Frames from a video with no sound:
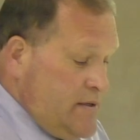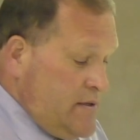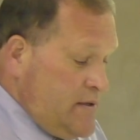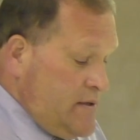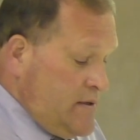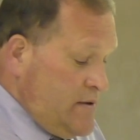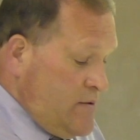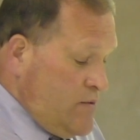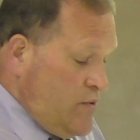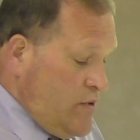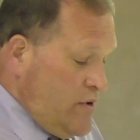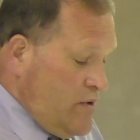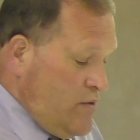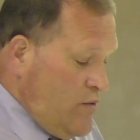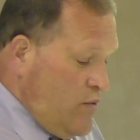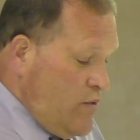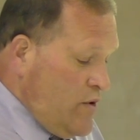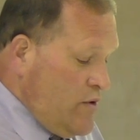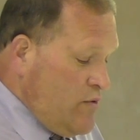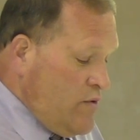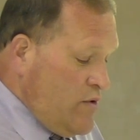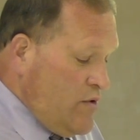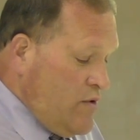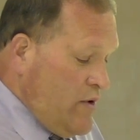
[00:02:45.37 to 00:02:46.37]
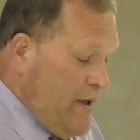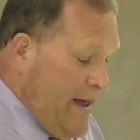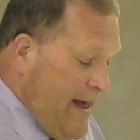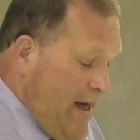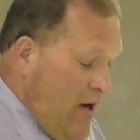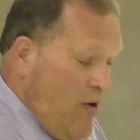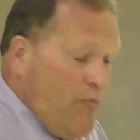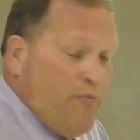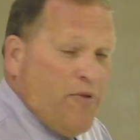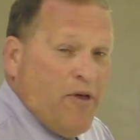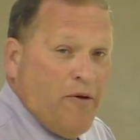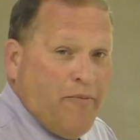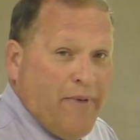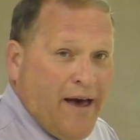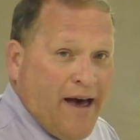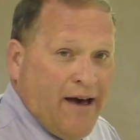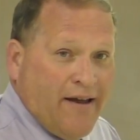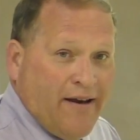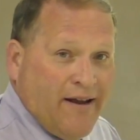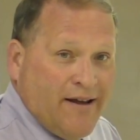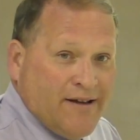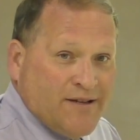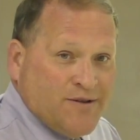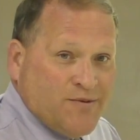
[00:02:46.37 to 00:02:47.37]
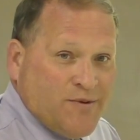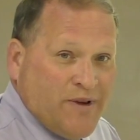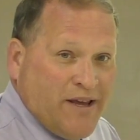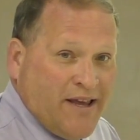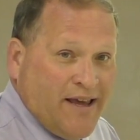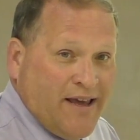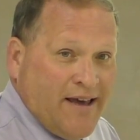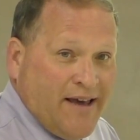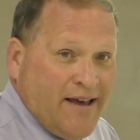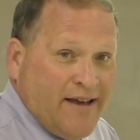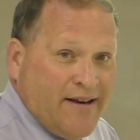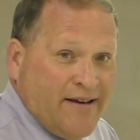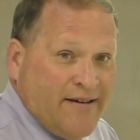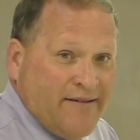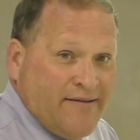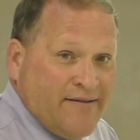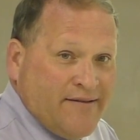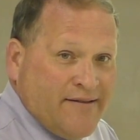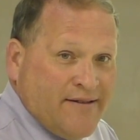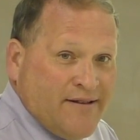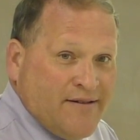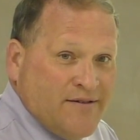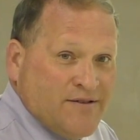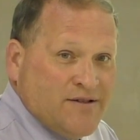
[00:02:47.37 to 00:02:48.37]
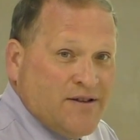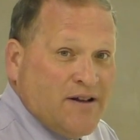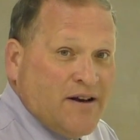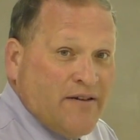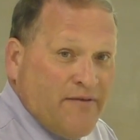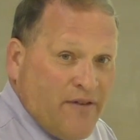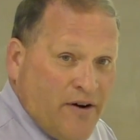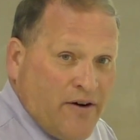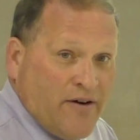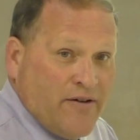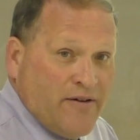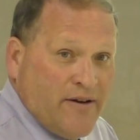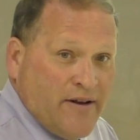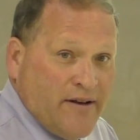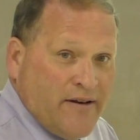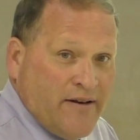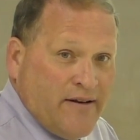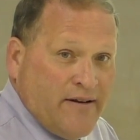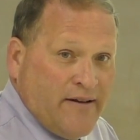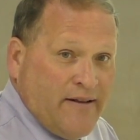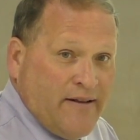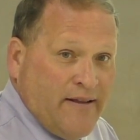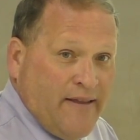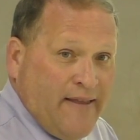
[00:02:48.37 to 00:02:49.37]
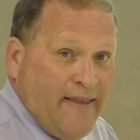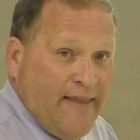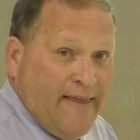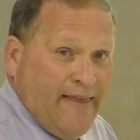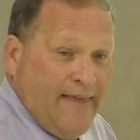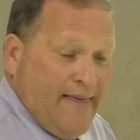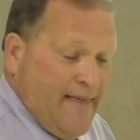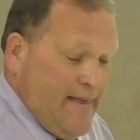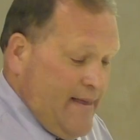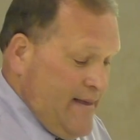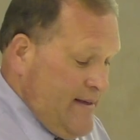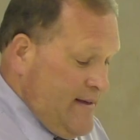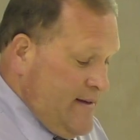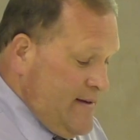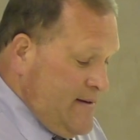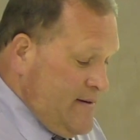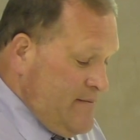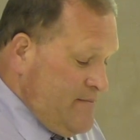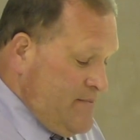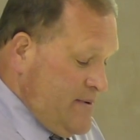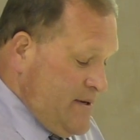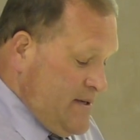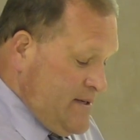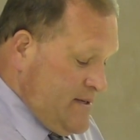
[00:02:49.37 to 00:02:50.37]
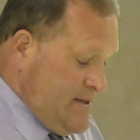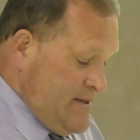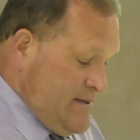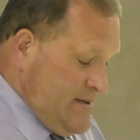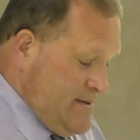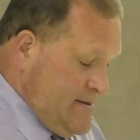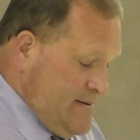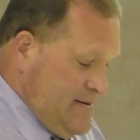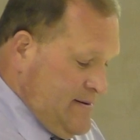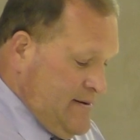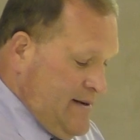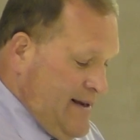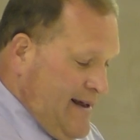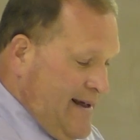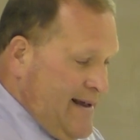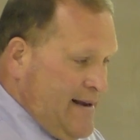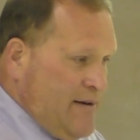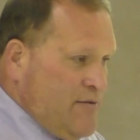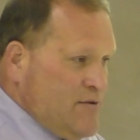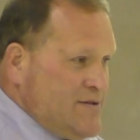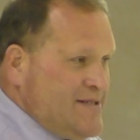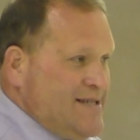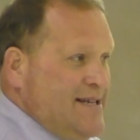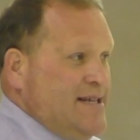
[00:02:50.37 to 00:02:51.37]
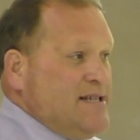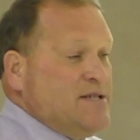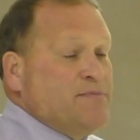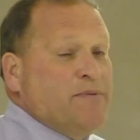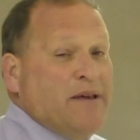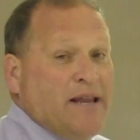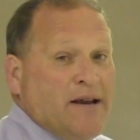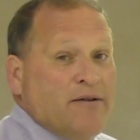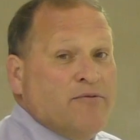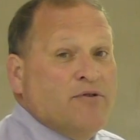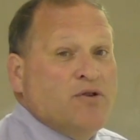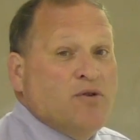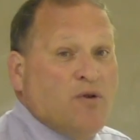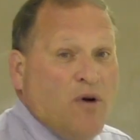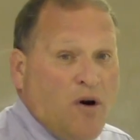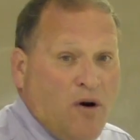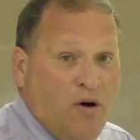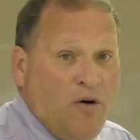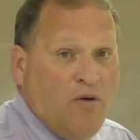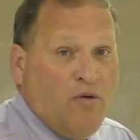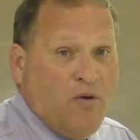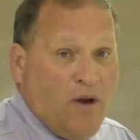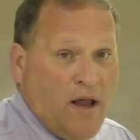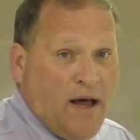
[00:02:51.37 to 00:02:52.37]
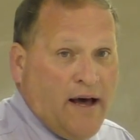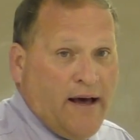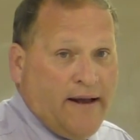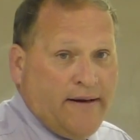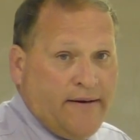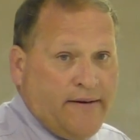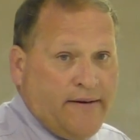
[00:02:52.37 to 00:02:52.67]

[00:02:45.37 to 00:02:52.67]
you know, we will help them out as we can, those that have earned it. But I don't see us being able to do a whole lot